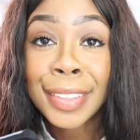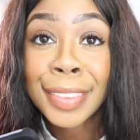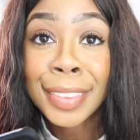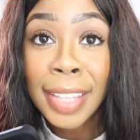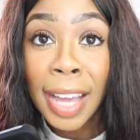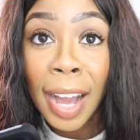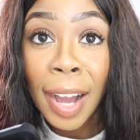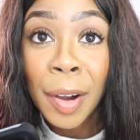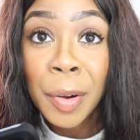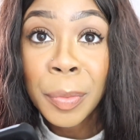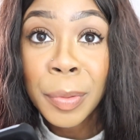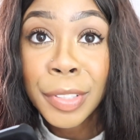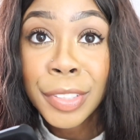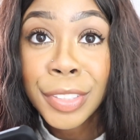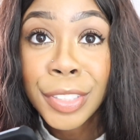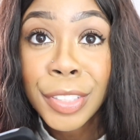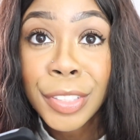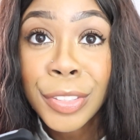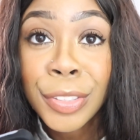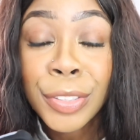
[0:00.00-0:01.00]
that
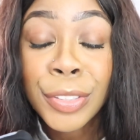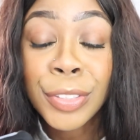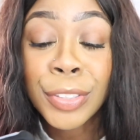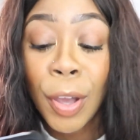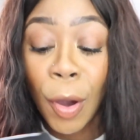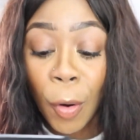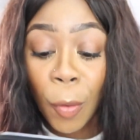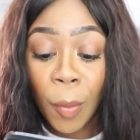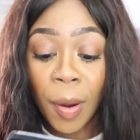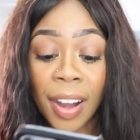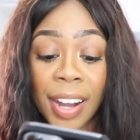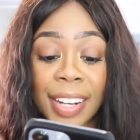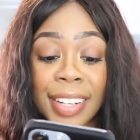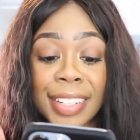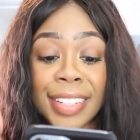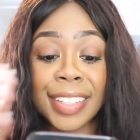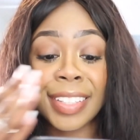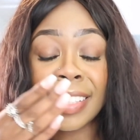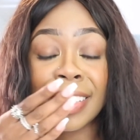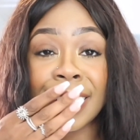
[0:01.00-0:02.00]
was so
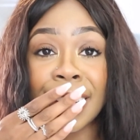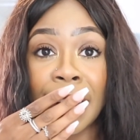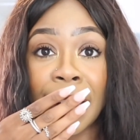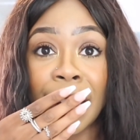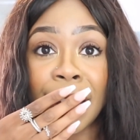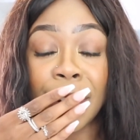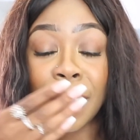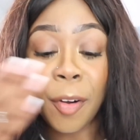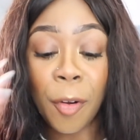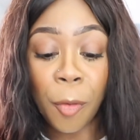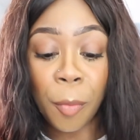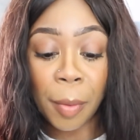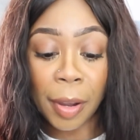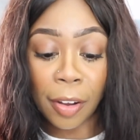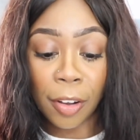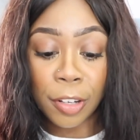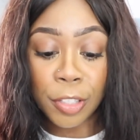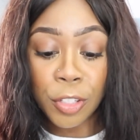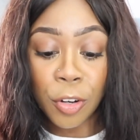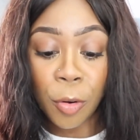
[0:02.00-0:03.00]
good oh my
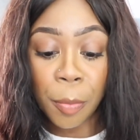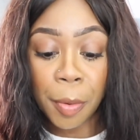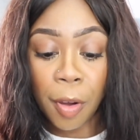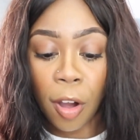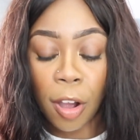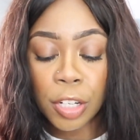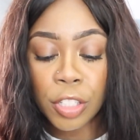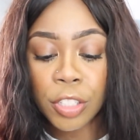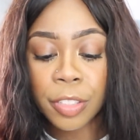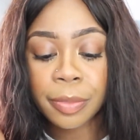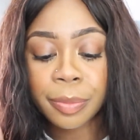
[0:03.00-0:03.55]
gosh oh my gosh